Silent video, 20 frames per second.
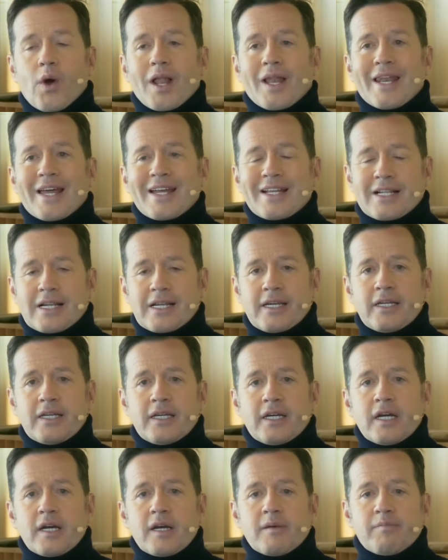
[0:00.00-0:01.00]
so well
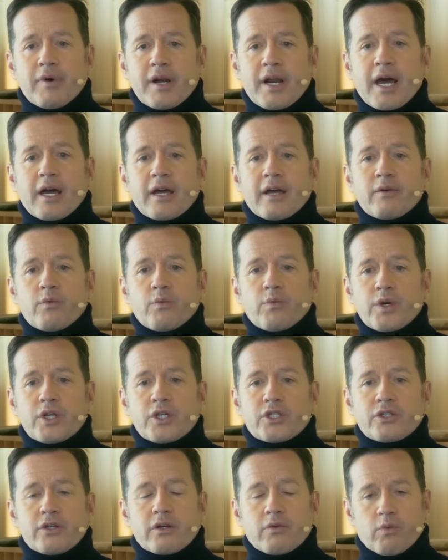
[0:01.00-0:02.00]
lately, but I
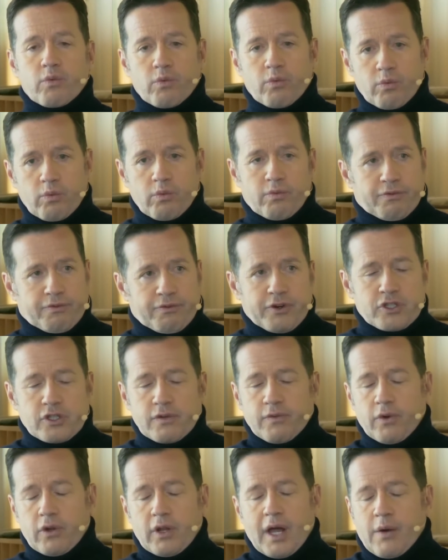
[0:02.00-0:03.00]
wish,
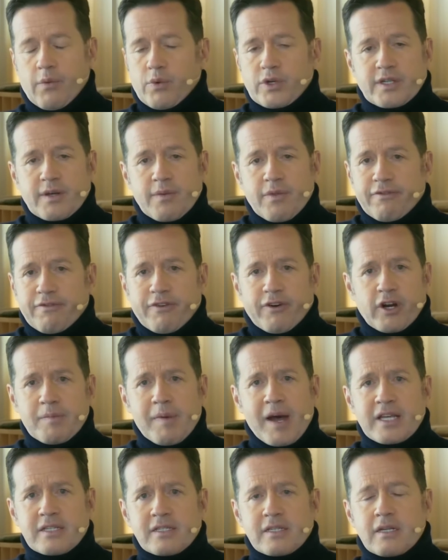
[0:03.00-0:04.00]
first of all, I wish them the
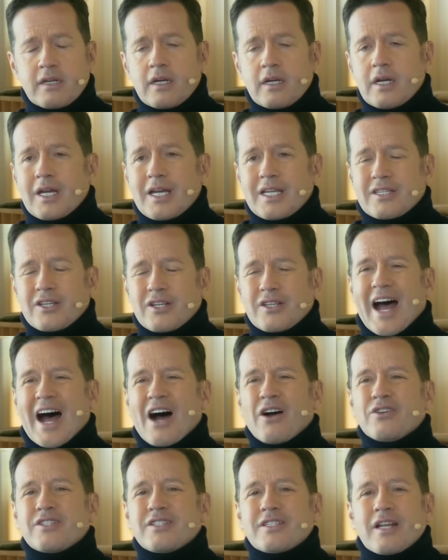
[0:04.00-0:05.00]
very best. It's an
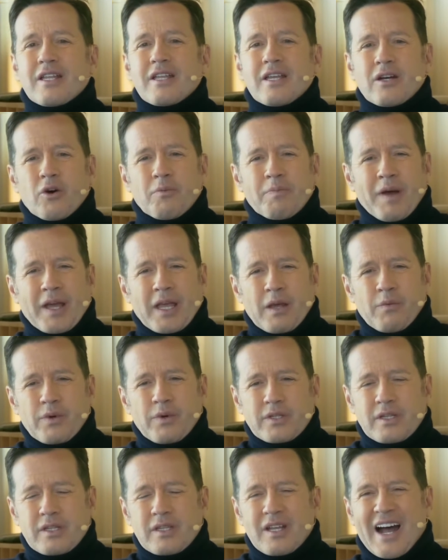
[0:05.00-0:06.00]
outstanding company
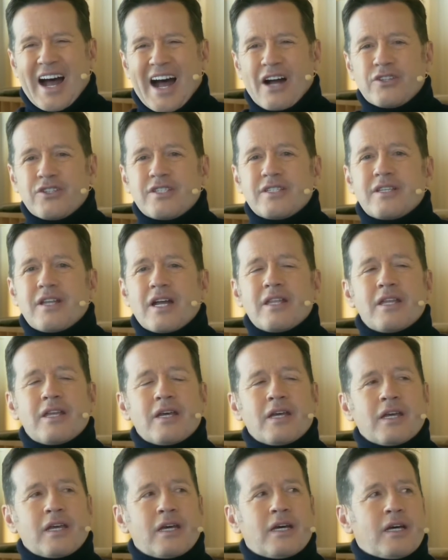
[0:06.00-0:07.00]
with an
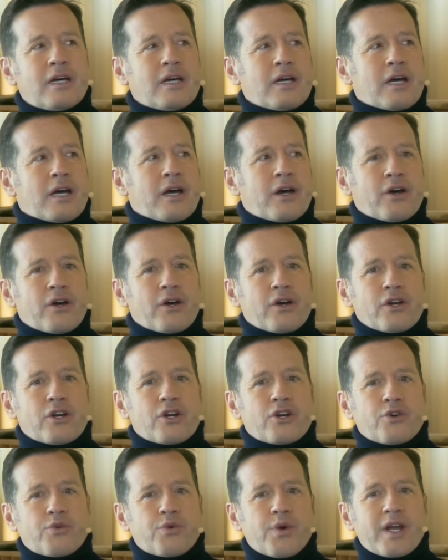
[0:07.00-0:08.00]
outstanding
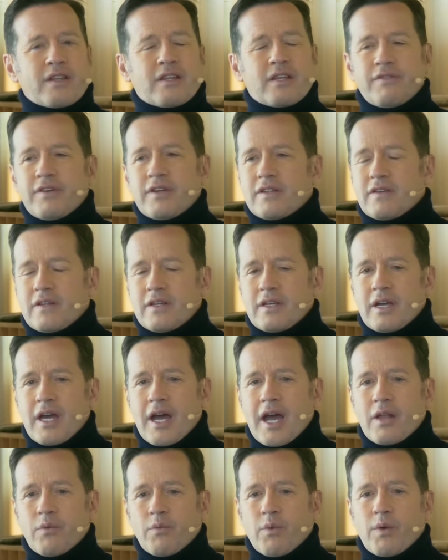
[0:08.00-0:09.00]

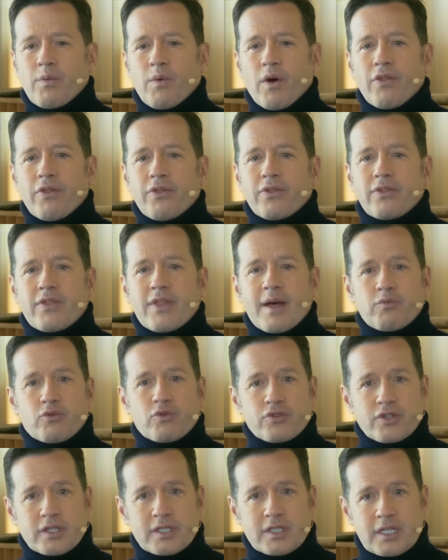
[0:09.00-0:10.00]
creativity and we want
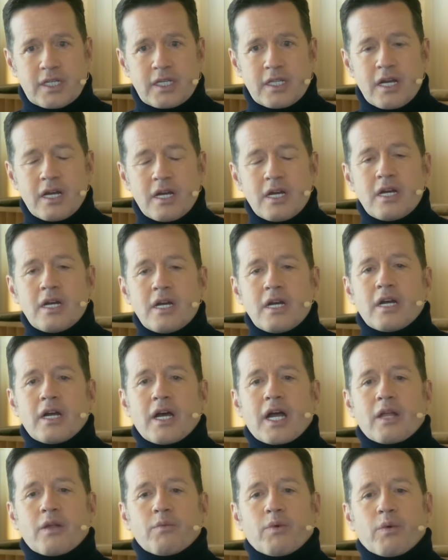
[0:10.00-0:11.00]
them to succeed
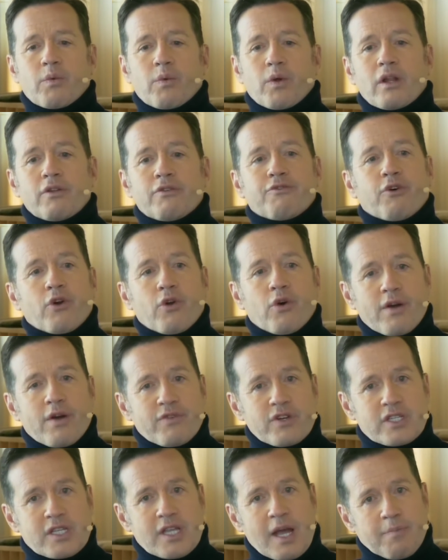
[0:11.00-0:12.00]
and we will follow
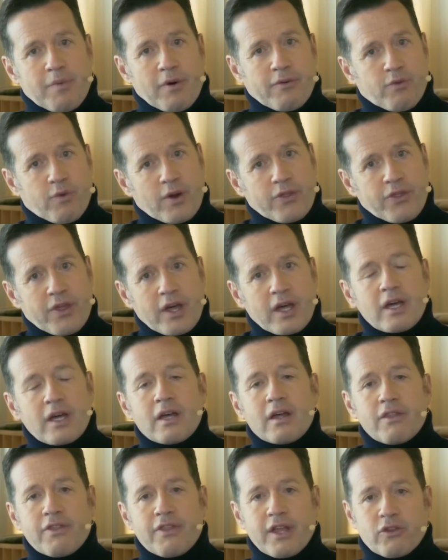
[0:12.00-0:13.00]
every step of what
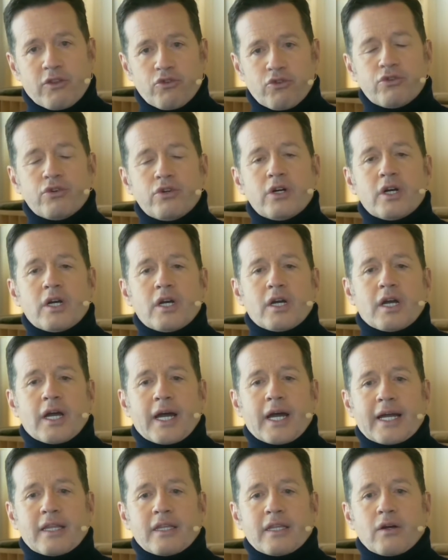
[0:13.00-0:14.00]
they do.
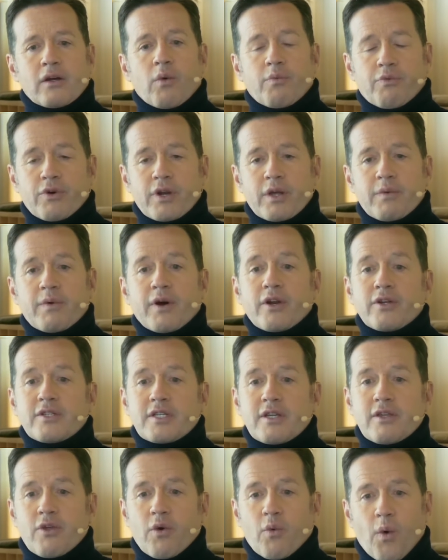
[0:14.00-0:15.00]
And hopefully we're going to
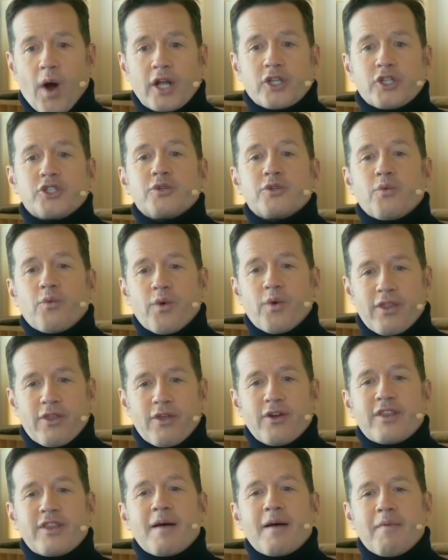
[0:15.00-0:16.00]
see the watch
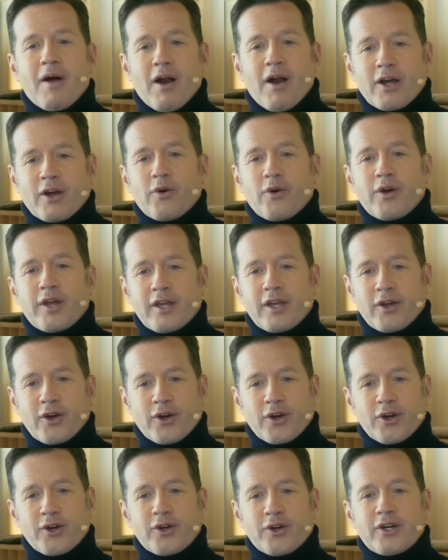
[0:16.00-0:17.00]
with Tamara
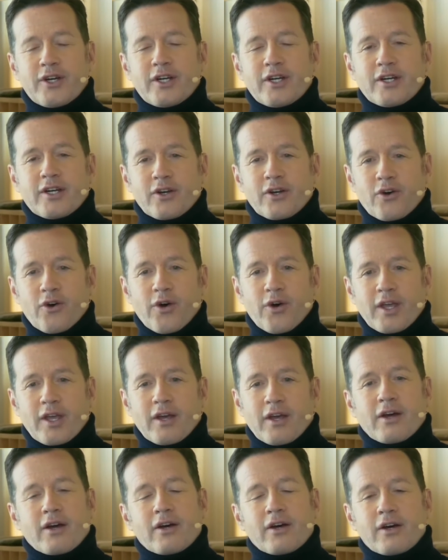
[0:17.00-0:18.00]
going
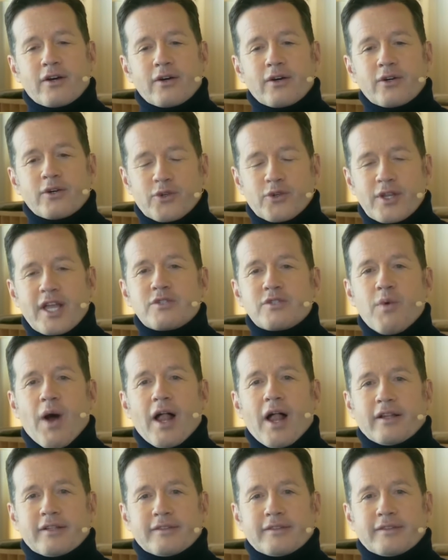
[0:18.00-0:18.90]
good as